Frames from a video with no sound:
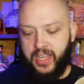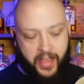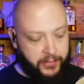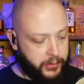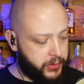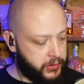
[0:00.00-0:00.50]
I
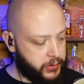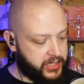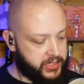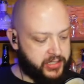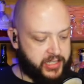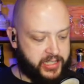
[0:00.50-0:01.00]
have to do the due
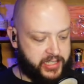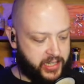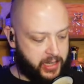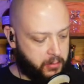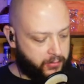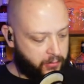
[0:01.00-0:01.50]
diligence
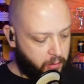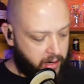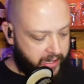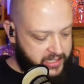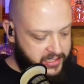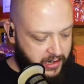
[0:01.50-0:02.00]
here before
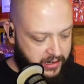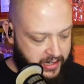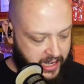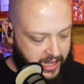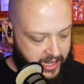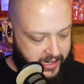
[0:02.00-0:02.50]
I get
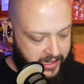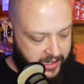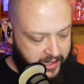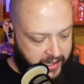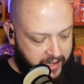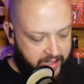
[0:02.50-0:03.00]
started on
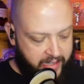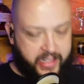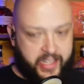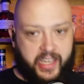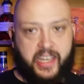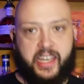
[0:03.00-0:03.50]

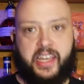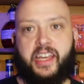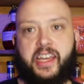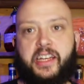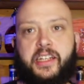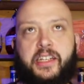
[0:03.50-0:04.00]

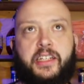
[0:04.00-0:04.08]
the